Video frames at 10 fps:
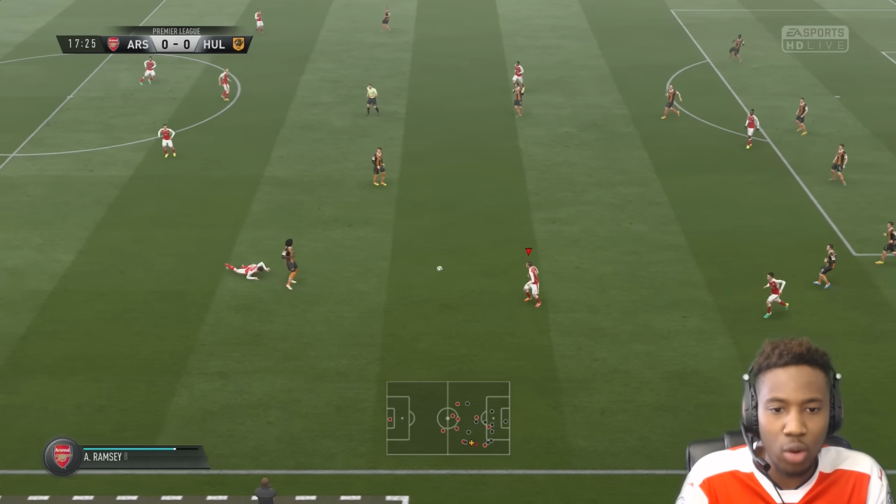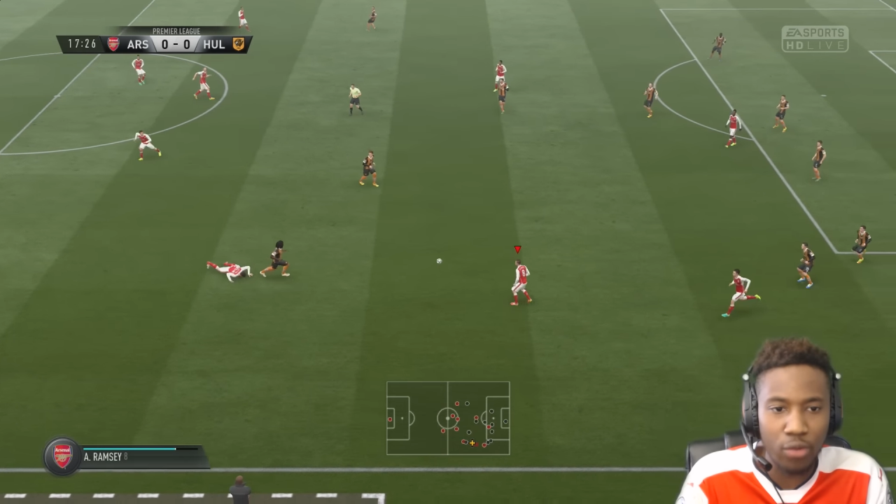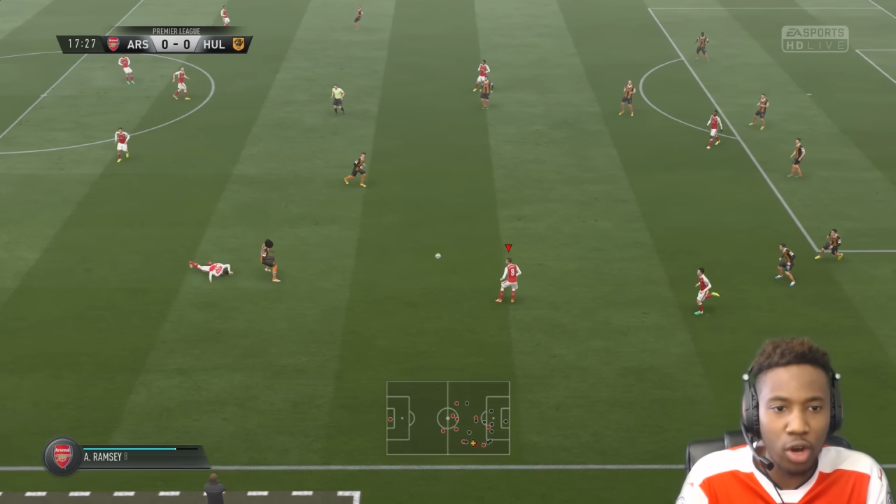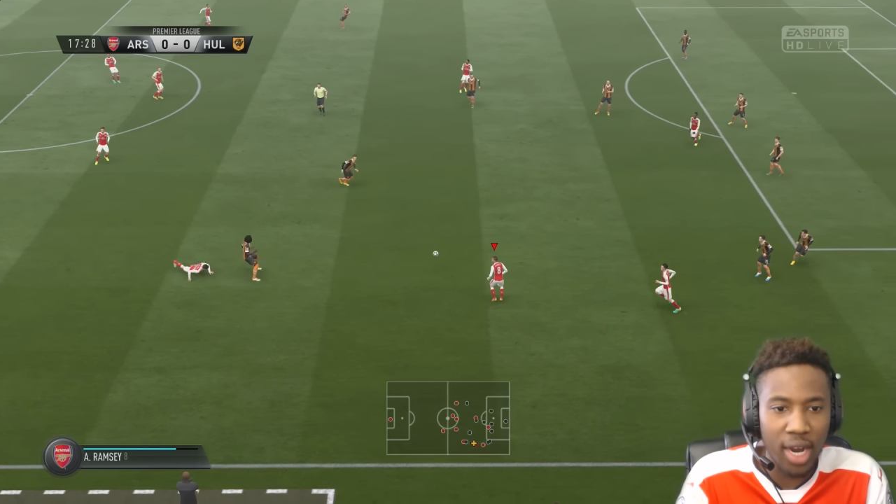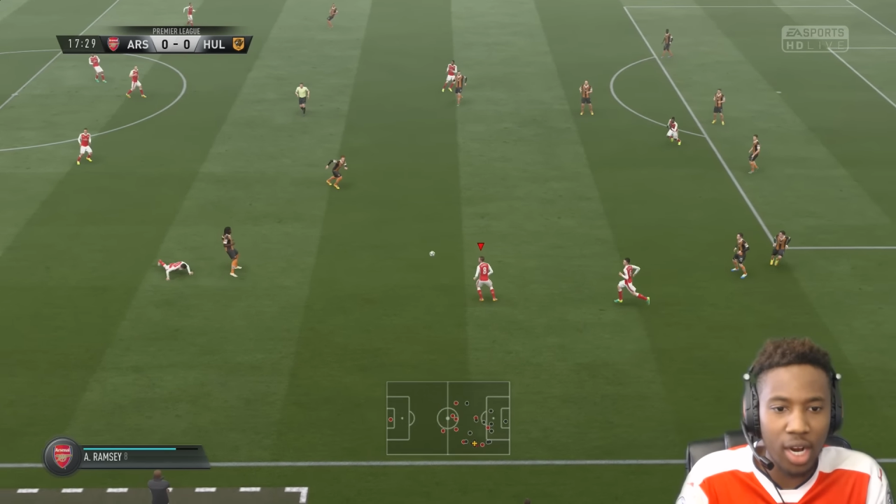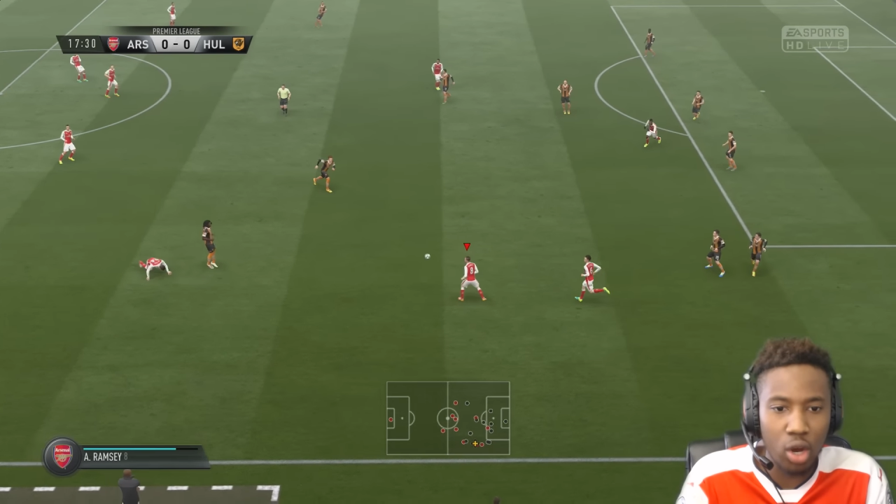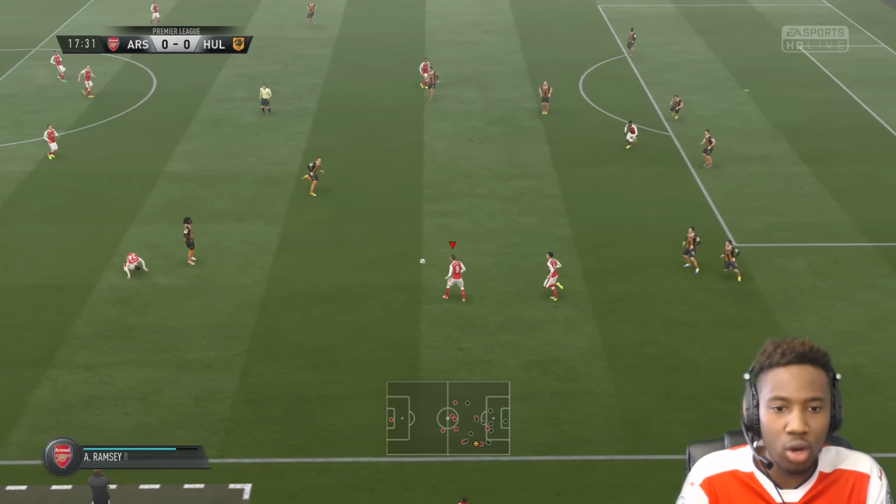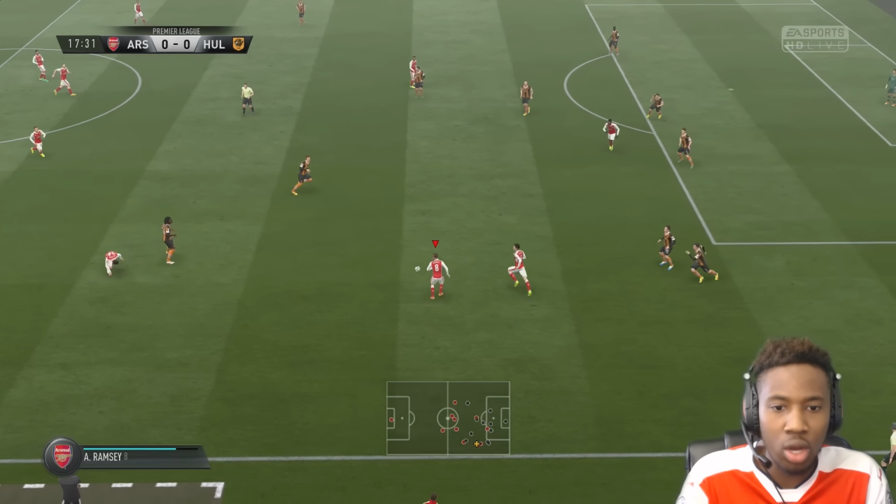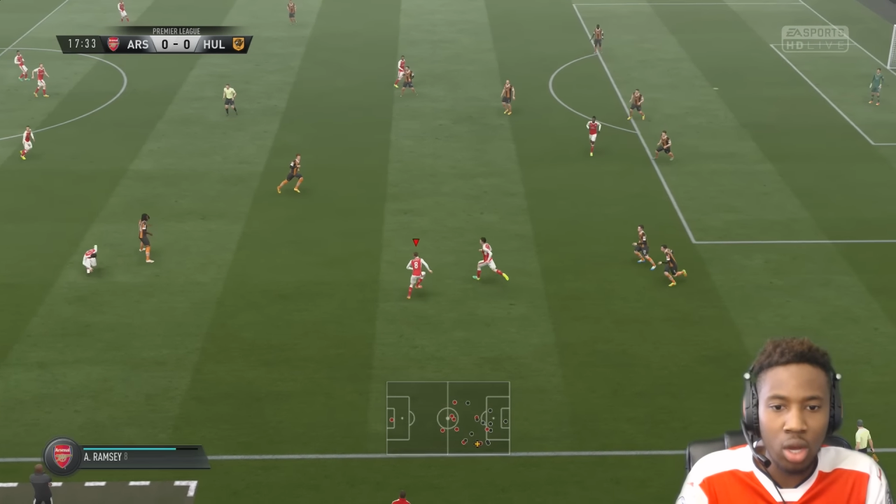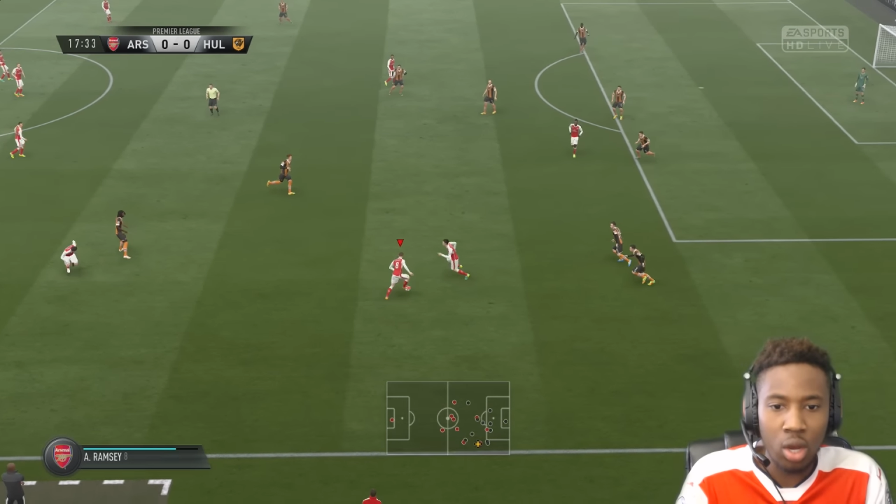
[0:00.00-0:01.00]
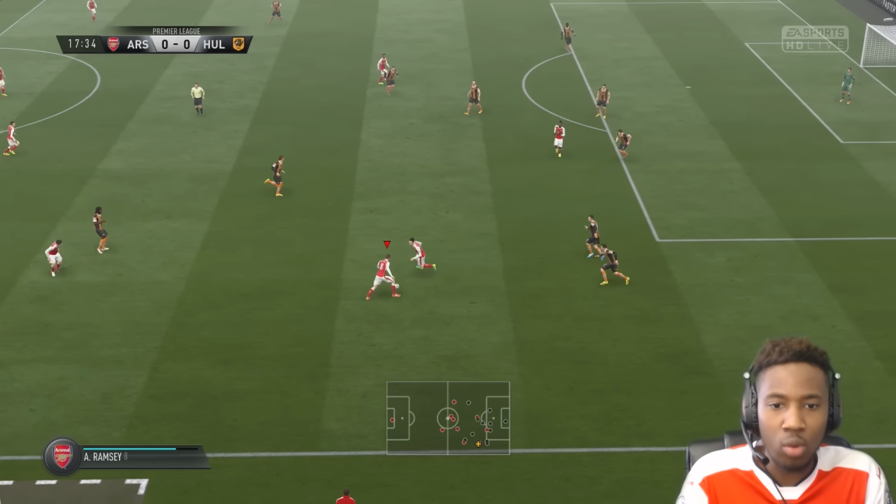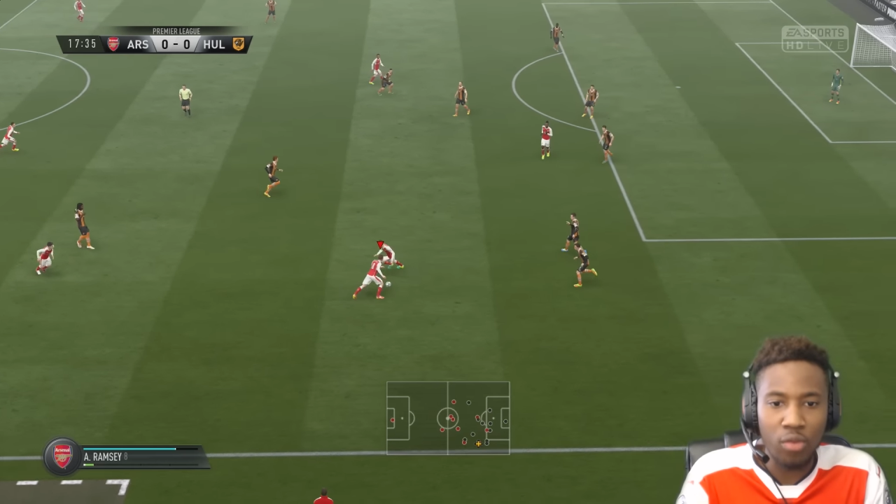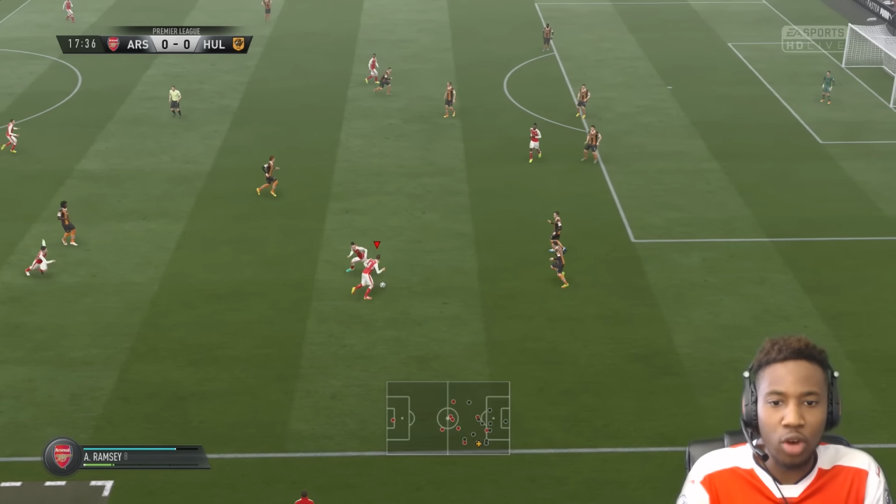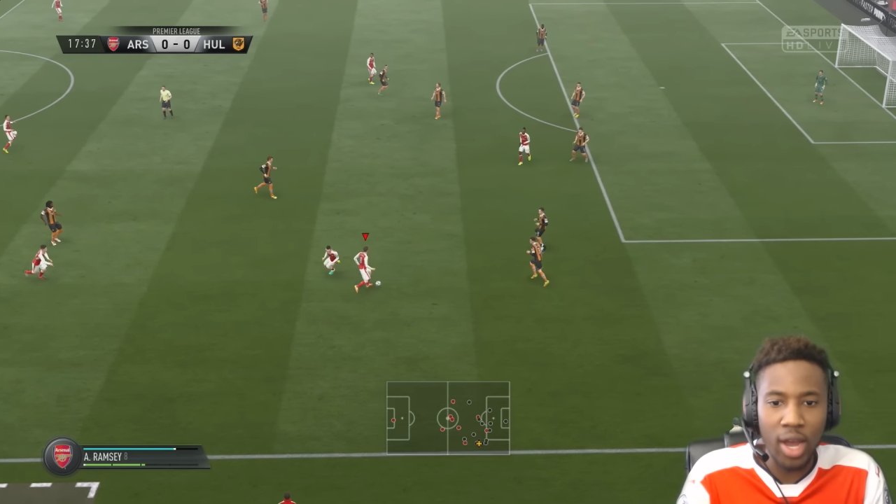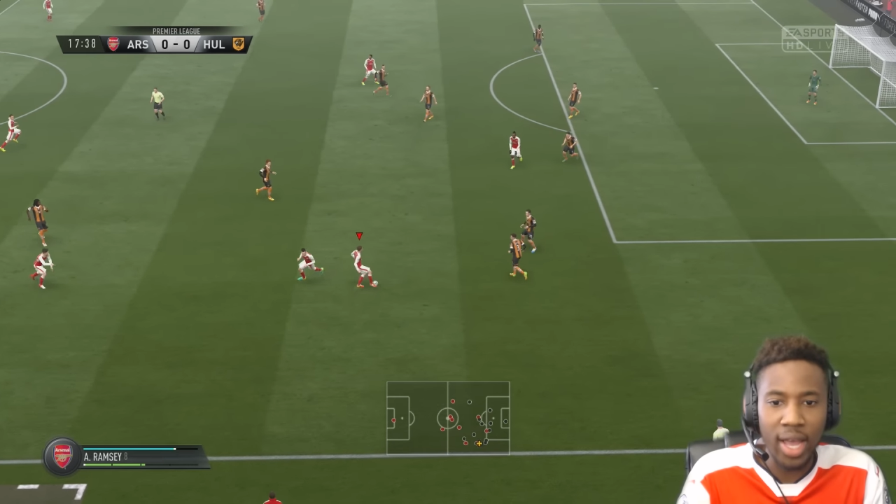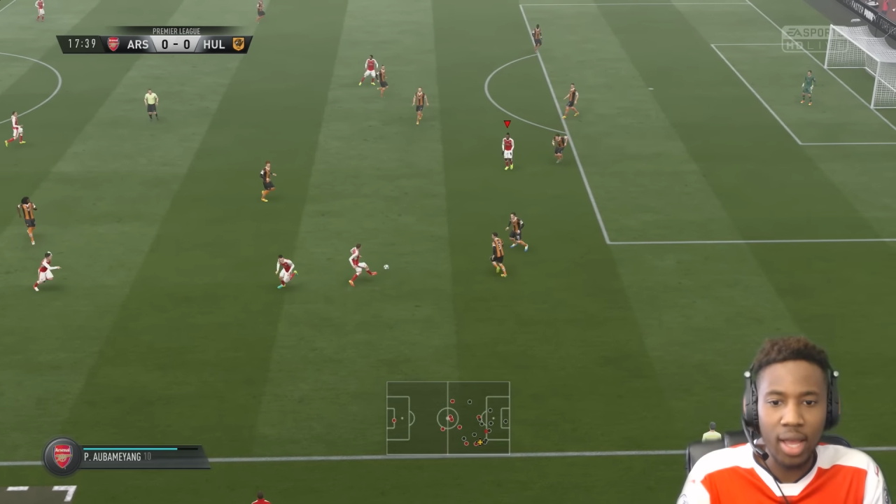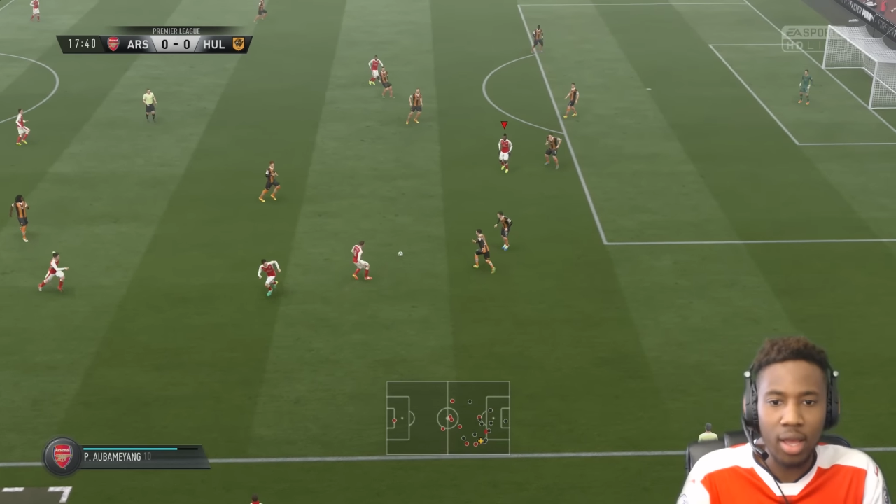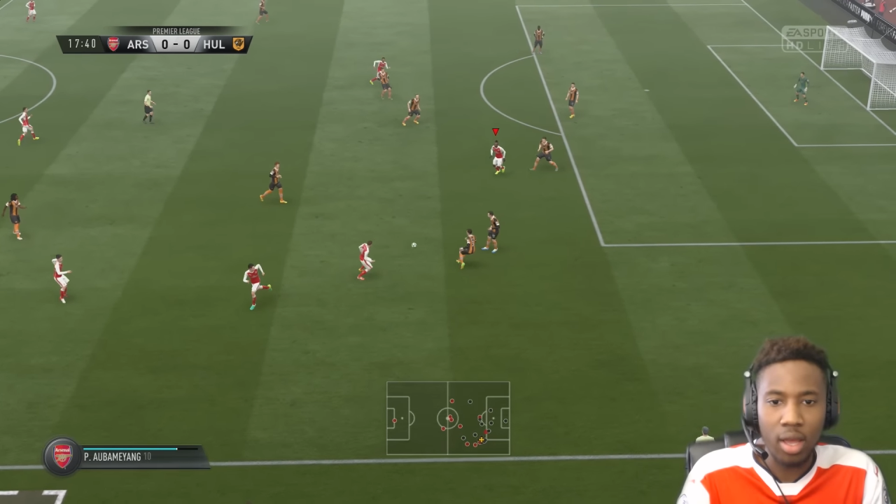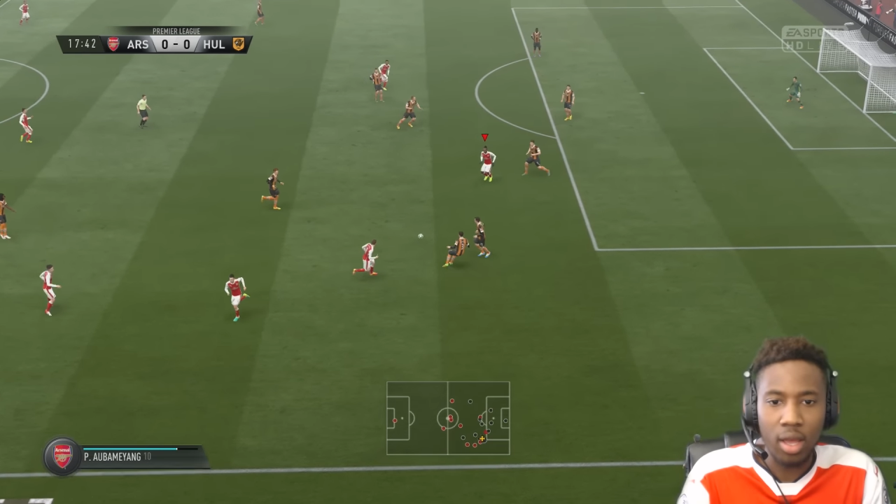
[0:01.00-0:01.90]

Oh, we've got that, though. We've got it.